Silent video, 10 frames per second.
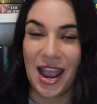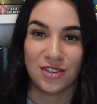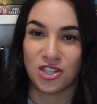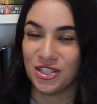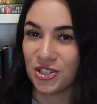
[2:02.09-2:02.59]

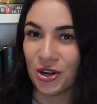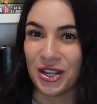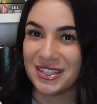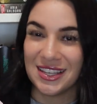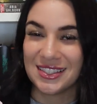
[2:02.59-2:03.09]
as she's
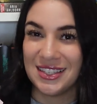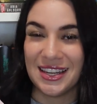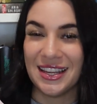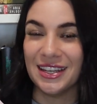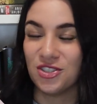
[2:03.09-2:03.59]
turning
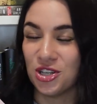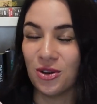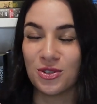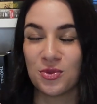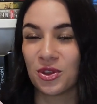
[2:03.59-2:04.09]
16. She
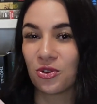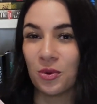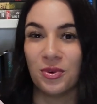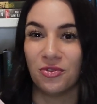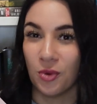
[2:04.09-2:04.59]
goes with a
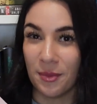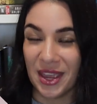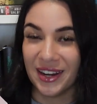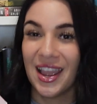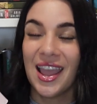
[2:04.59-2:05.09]
group of
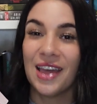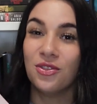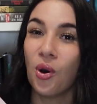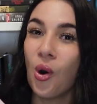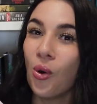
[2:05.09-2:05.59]
women,
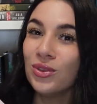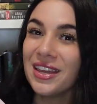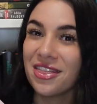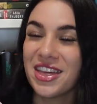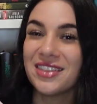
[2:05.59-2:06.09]
and the only
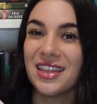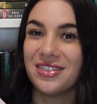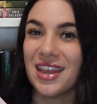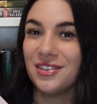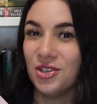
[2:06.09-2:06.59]
thing
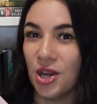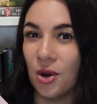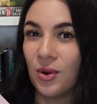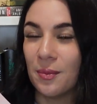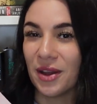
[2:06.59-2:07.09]
that they
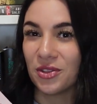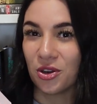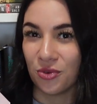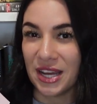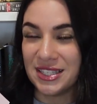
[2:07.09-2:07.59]
know about the
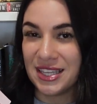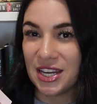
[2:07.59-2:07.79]
Grace